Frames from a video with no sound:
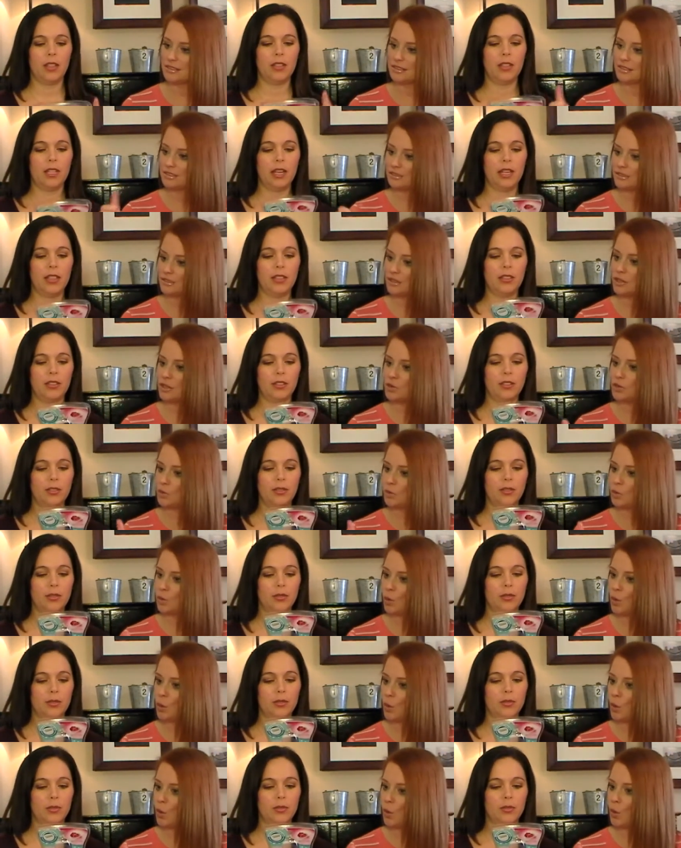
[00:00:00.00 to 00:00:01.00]
Speaker 1: that
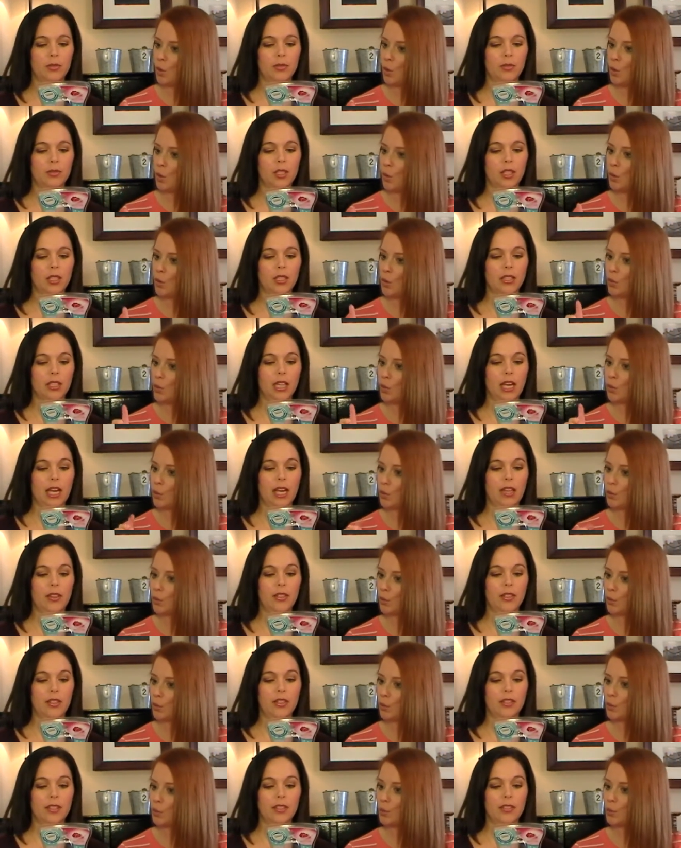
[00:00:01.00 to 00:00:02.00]
you
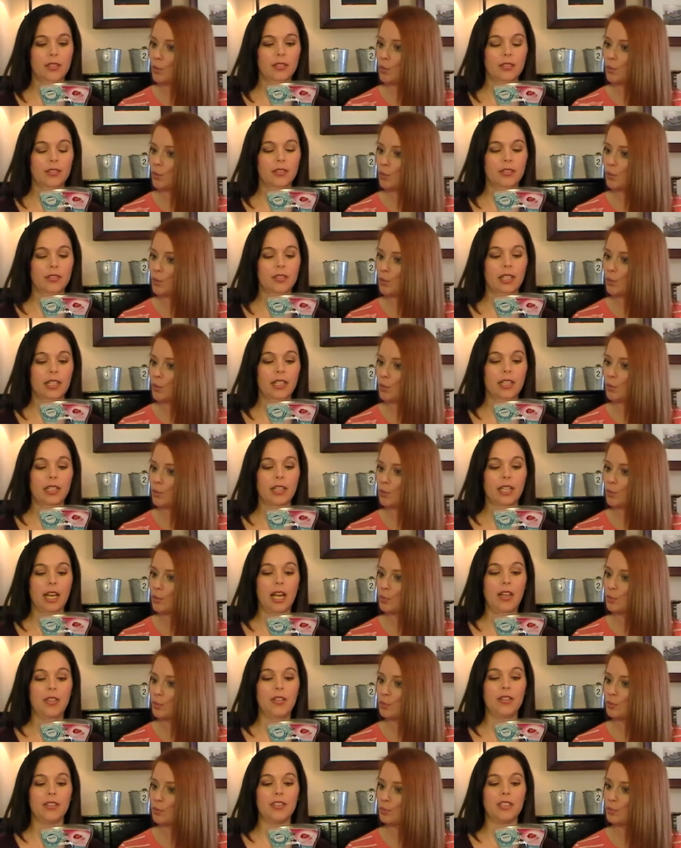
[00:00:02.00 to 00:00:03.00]
lather, it
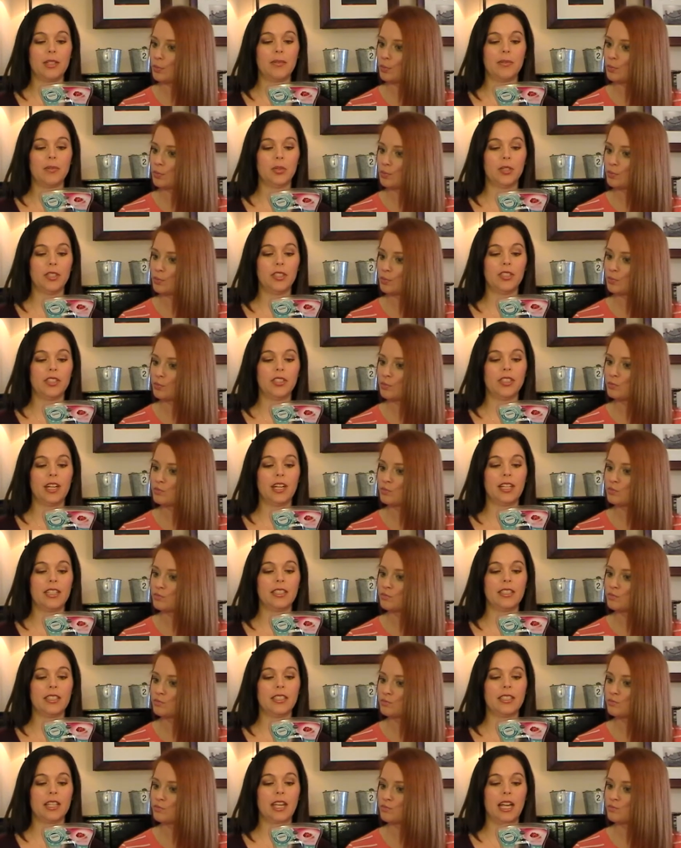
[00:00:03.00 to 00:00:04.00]
lathers and
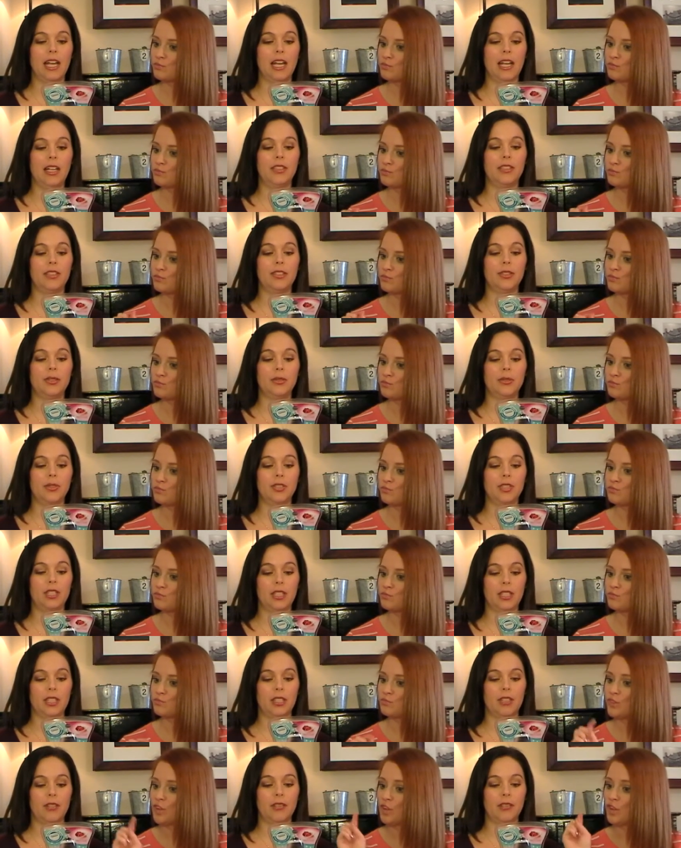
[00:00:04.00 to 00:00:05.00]
moisturizes as you
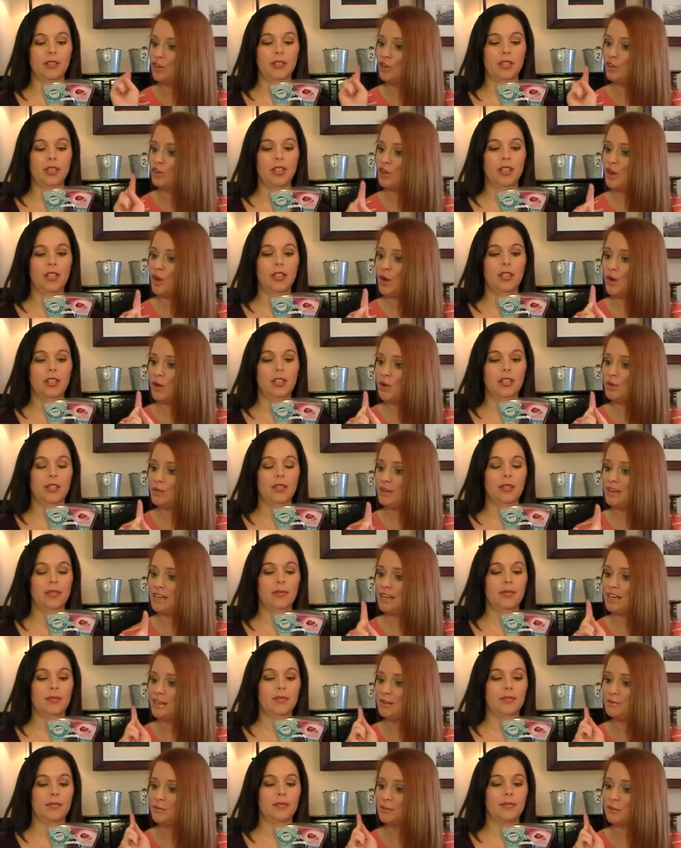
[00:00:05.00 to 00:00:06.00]
shave.
Speaker 2: No
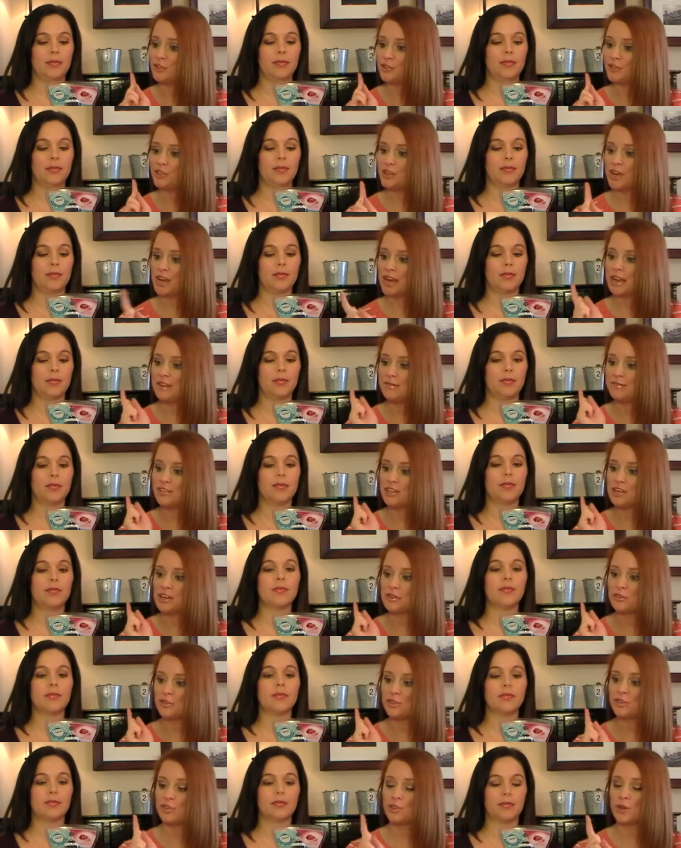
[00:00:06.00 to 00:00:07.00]
need for shave
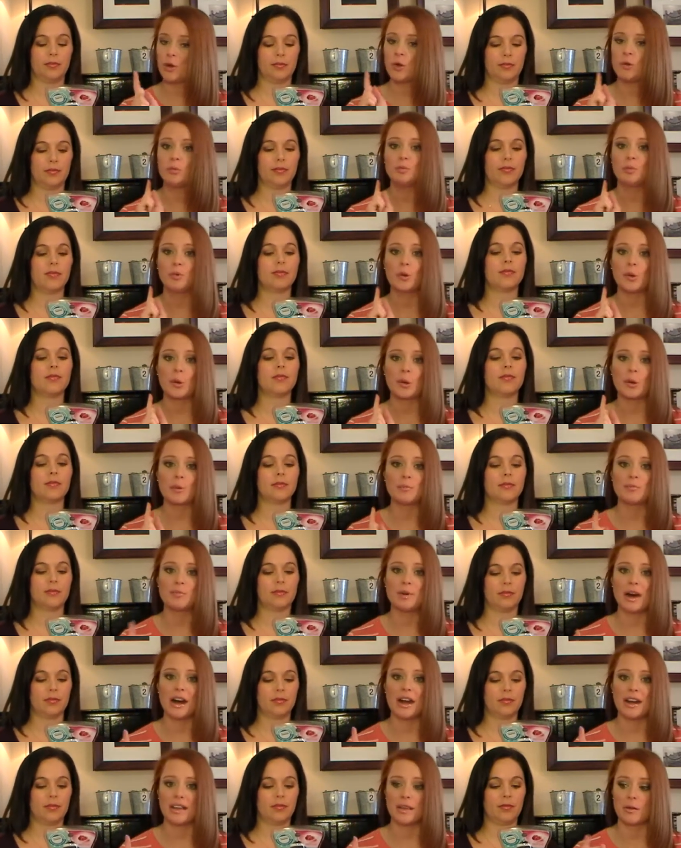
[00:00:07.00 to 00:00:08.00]
gel, soap, or
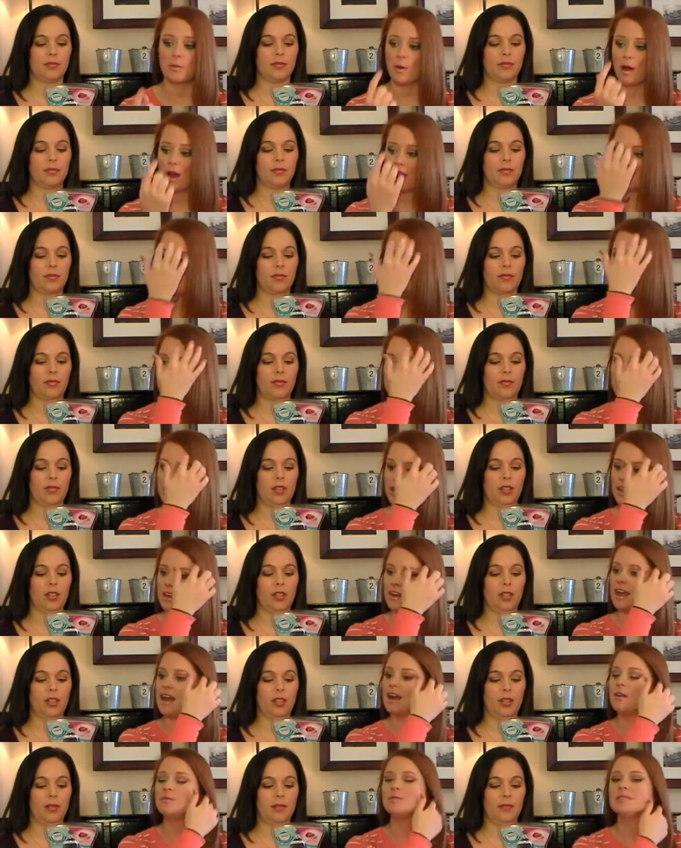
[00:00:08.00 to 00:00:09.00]
body wash.
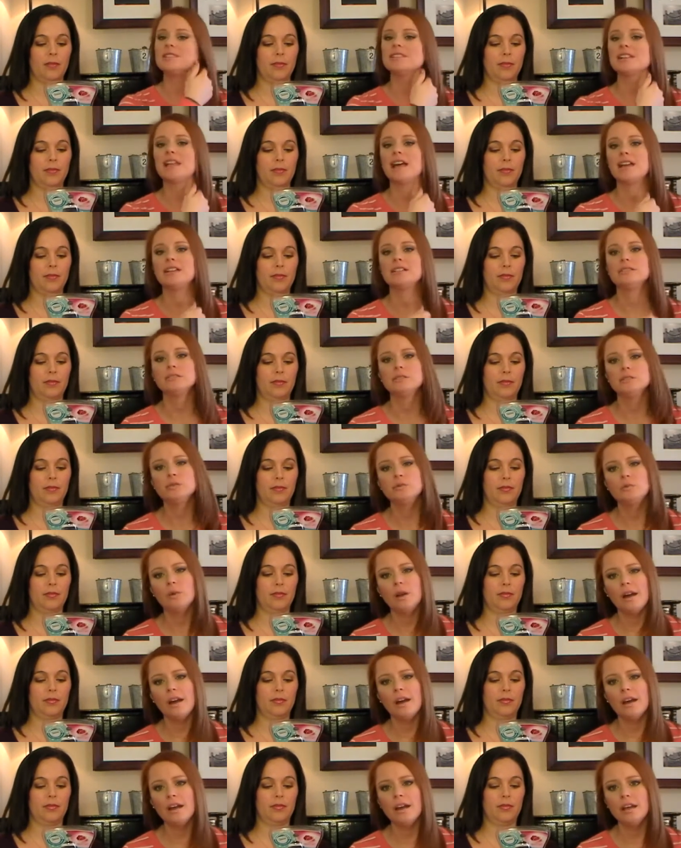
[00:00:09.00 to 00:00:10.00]
And I was like, do
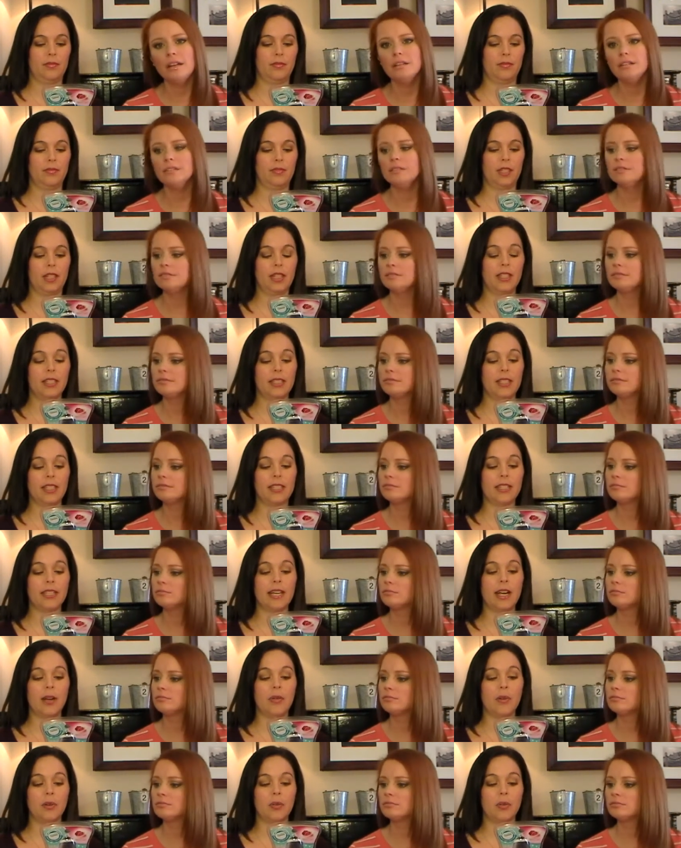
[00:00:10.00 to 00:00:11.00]
what?
Speaker 1: It says
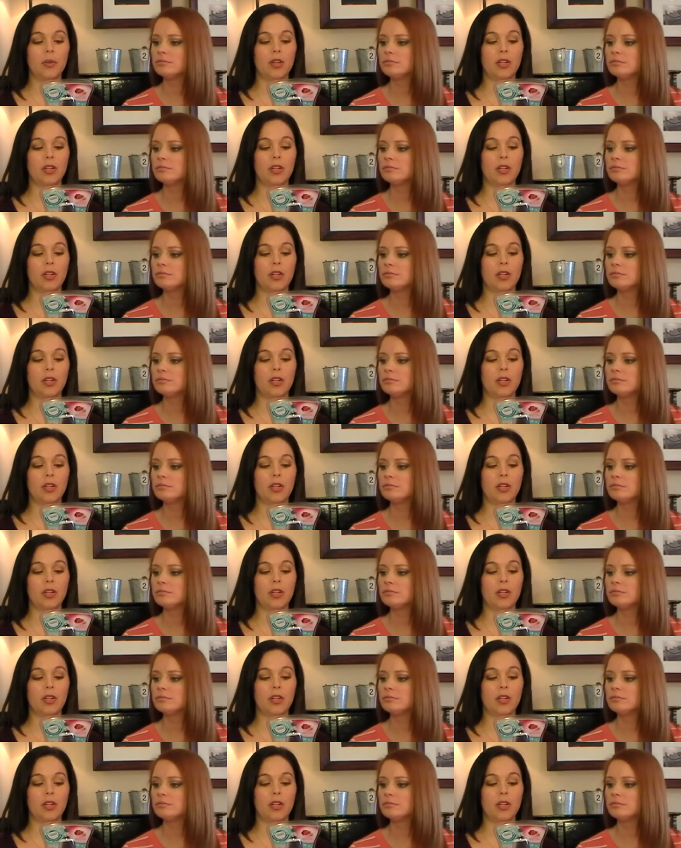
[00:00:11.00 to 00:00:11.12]
how it